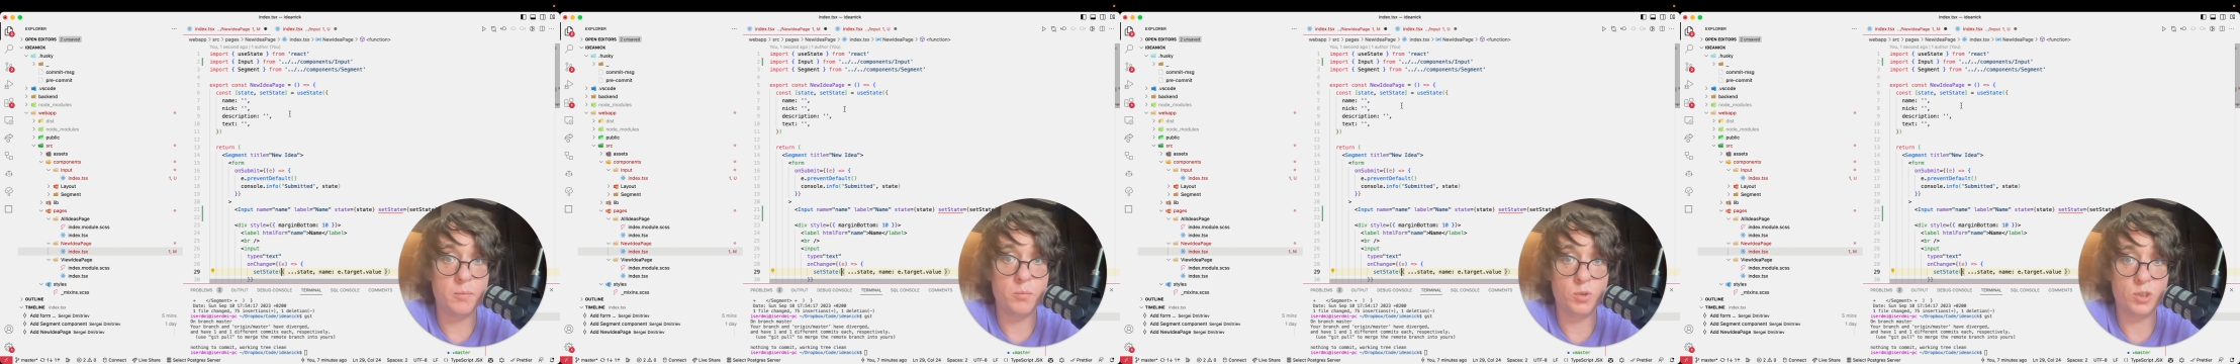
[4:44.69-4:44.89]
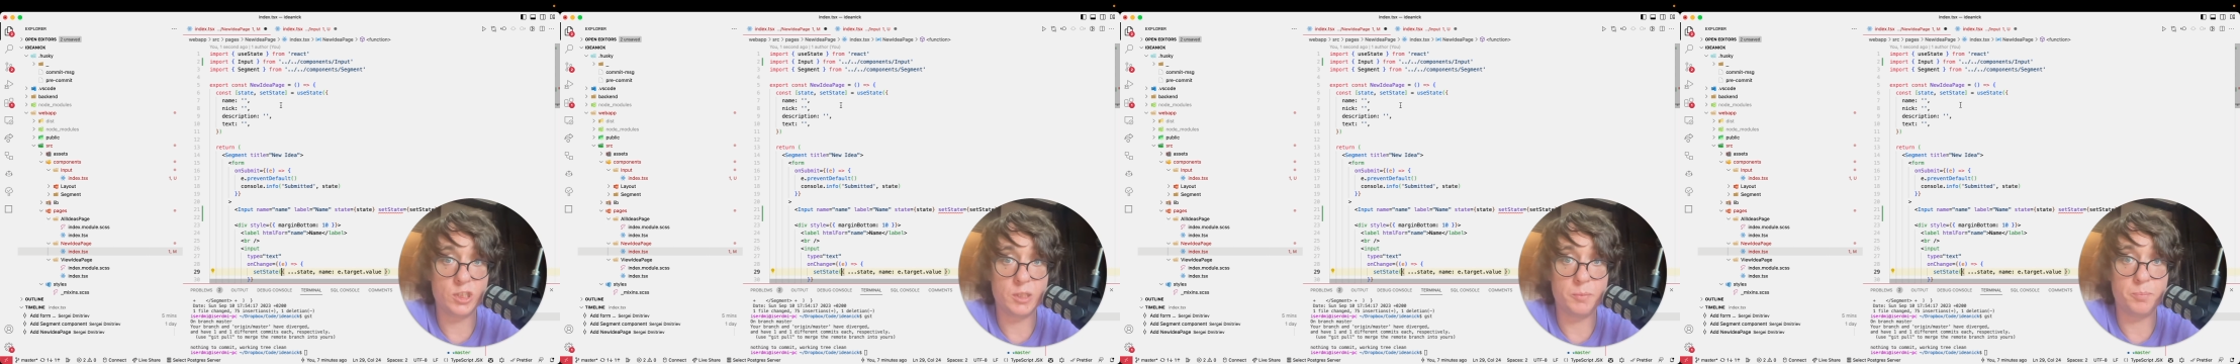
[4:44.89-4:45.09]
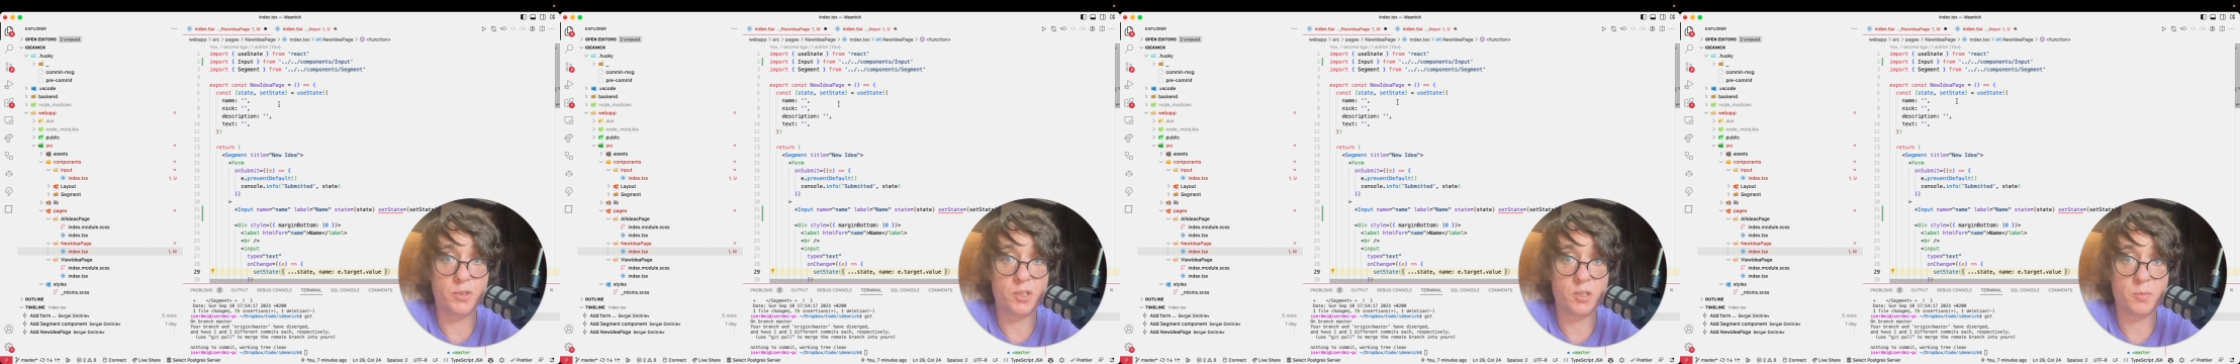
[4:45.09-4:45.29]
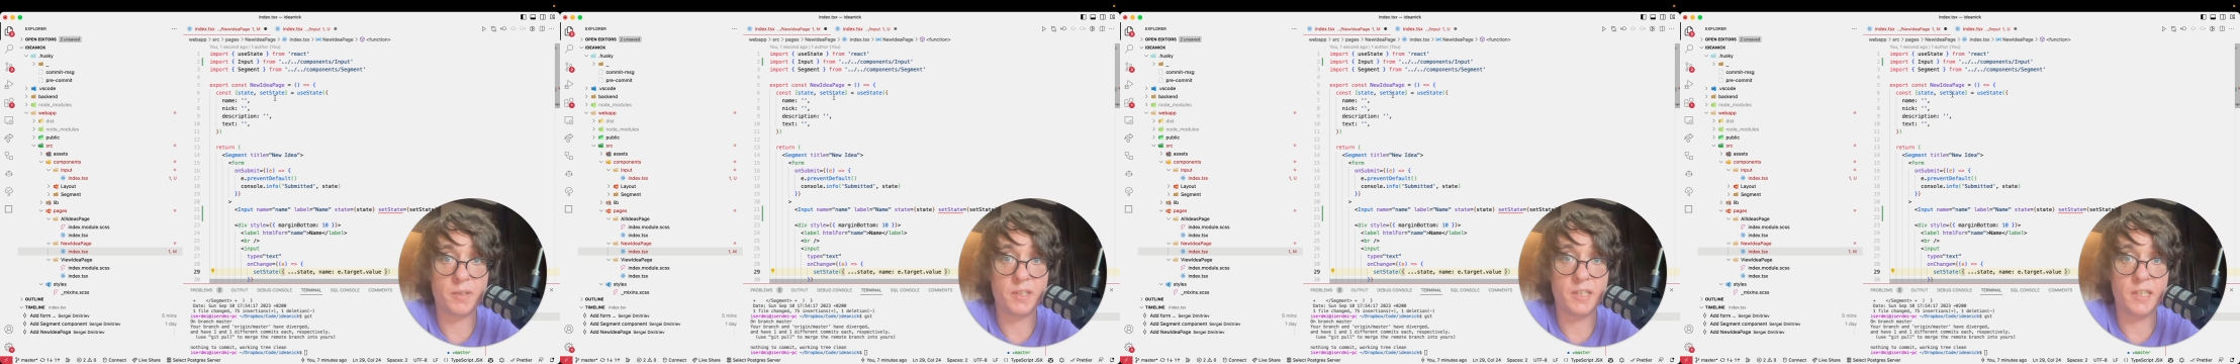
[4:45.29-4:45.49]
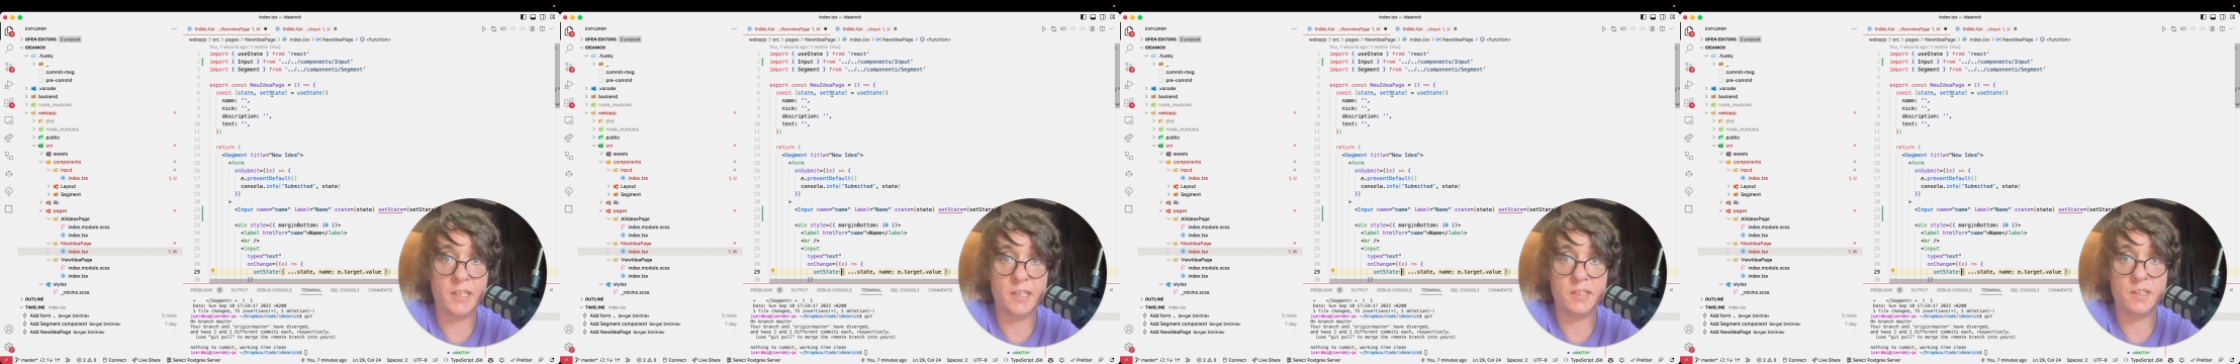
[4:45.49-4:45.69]
you can
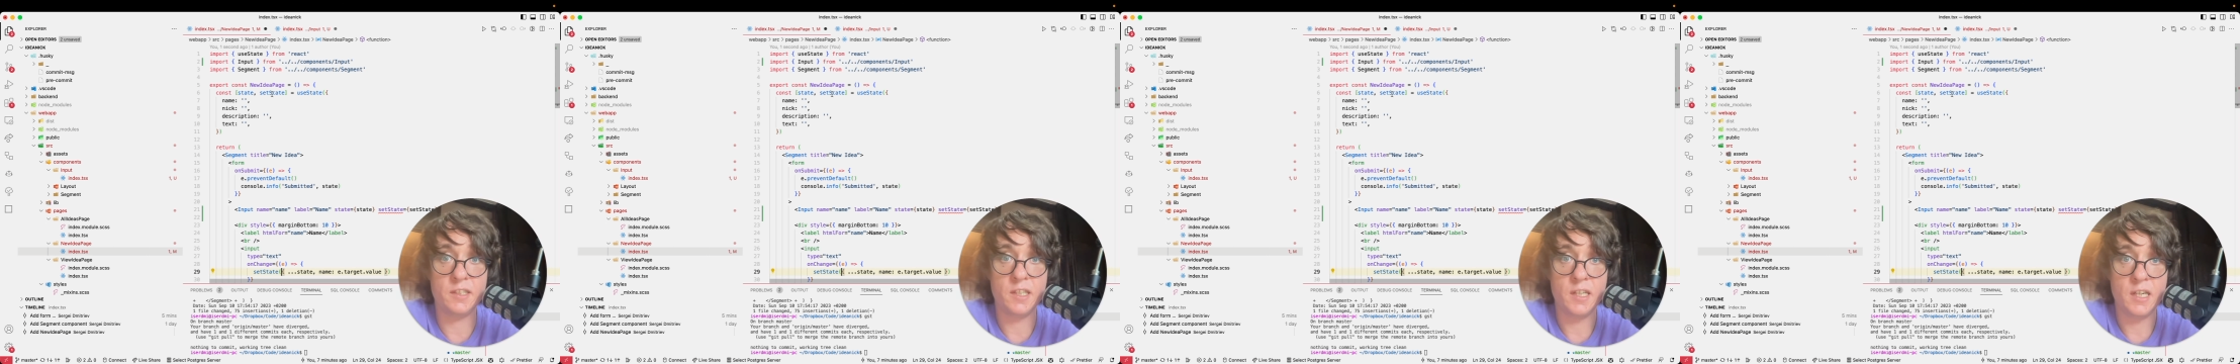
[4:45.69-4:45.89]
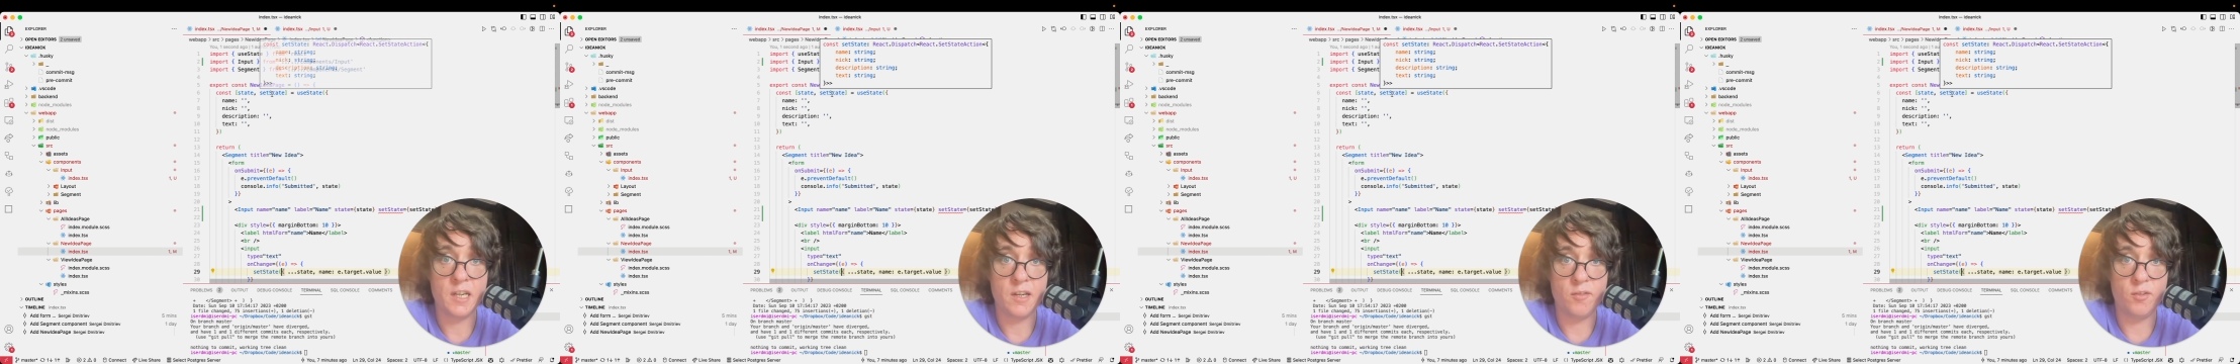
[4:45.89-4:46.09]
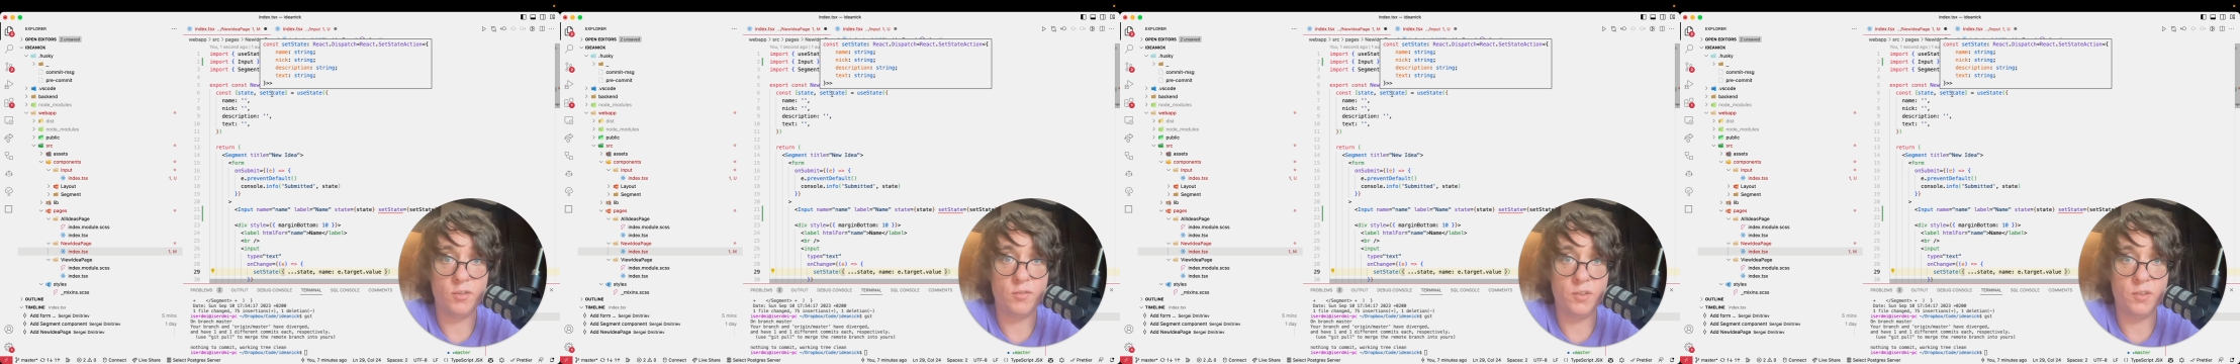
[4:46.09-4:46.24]
always take a look.